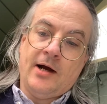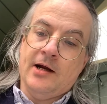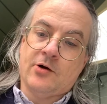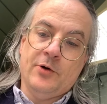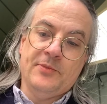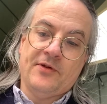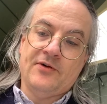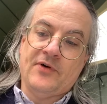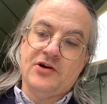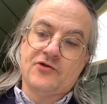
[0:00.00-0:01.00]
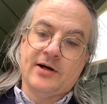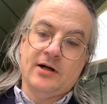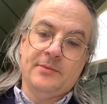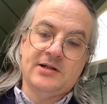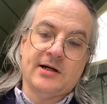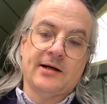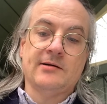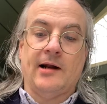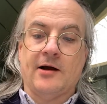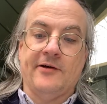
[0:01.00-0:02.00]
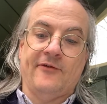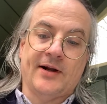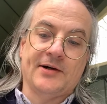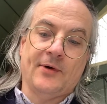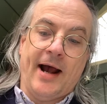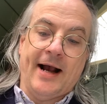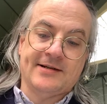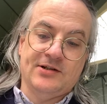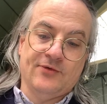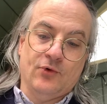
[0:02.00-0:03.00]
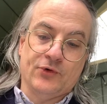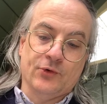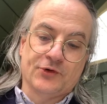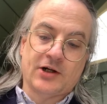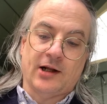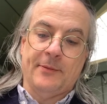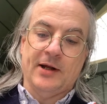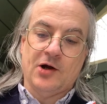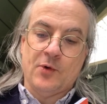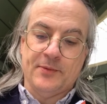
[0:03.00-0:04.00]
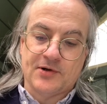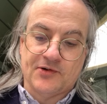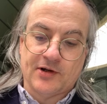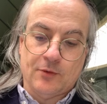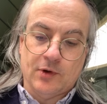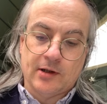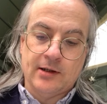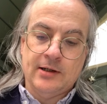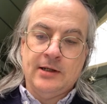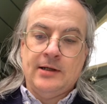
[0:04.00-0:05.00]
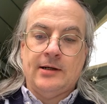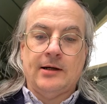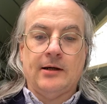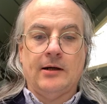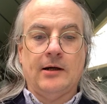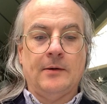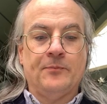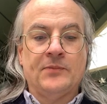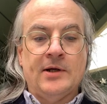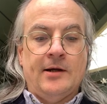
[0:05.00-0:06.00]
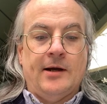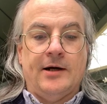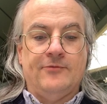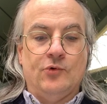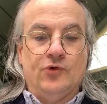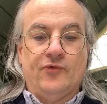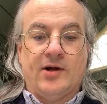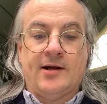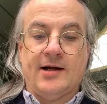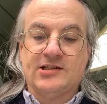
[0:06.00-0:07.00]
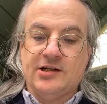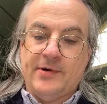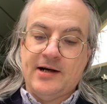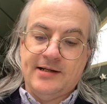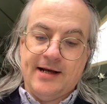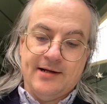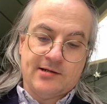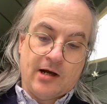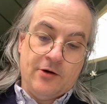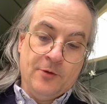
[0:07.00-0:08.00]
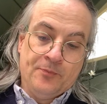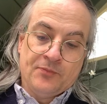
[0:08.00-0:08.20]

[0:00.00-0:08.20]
Equipment of the adventuring lumberjack, the lack of flannel, axes of all sorts, climbing equipment and so on. And rules for customising it. So.